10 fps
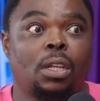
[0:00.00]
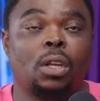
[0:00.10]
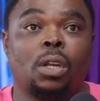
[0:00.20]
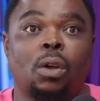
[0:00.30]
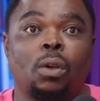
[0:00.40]

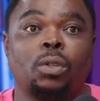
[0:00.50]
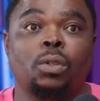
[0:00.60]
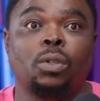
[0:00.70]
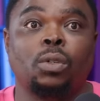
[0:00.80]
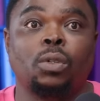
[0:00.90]
You know,
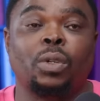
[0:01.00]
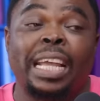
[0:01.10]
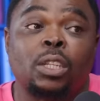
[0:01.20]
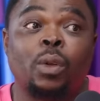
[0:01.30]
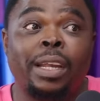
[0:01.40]
you
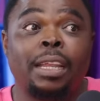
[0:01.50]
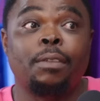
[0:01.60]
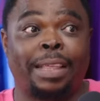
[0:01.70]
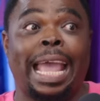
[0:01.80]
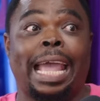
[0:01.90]
get to
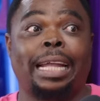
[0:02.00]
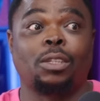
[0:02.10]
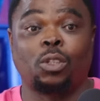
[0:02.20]
live that,